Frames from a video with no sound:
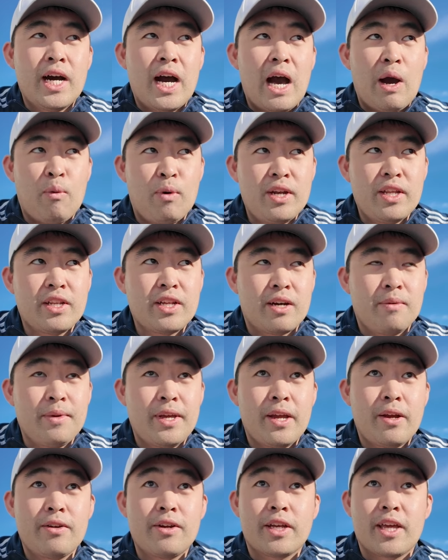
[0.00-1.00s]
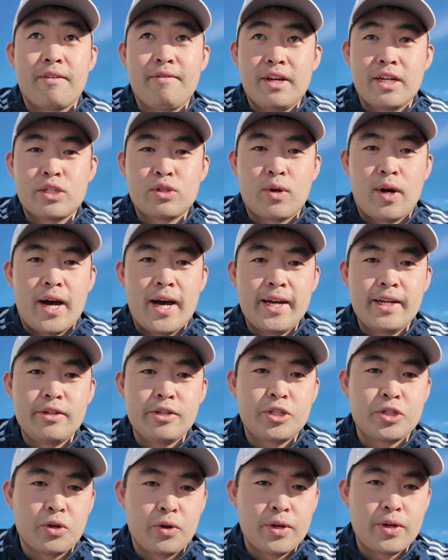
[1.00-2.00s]
I wanted to come here to give it a try to
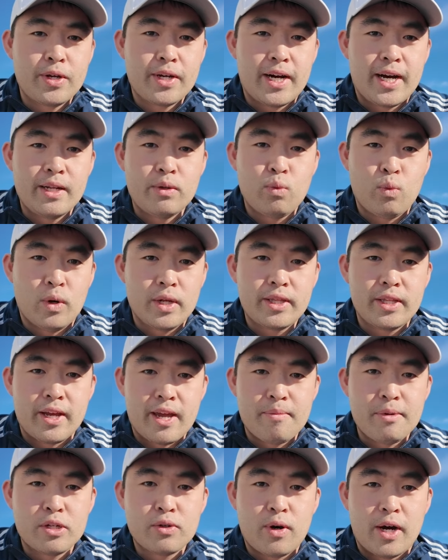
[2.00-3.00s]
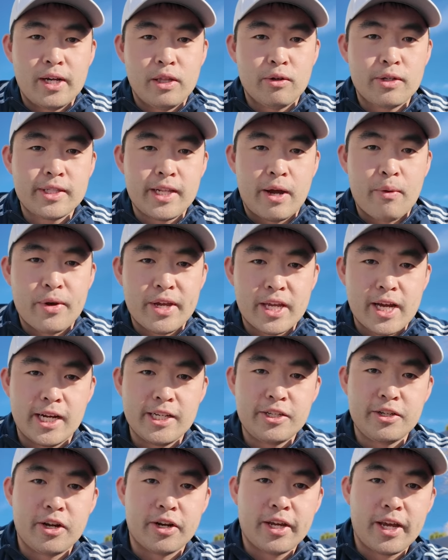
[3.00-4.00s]
show you guys what the image quality looks like when you
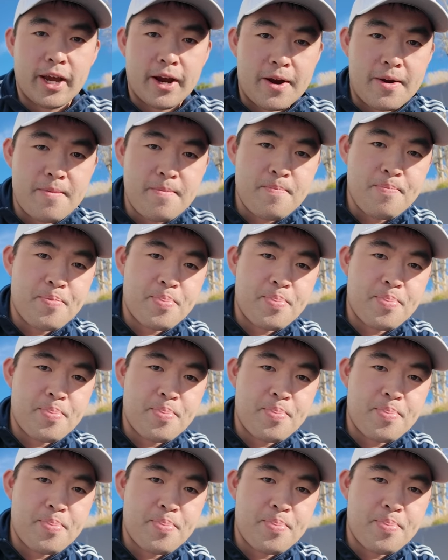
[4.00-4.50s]
guys use it on here,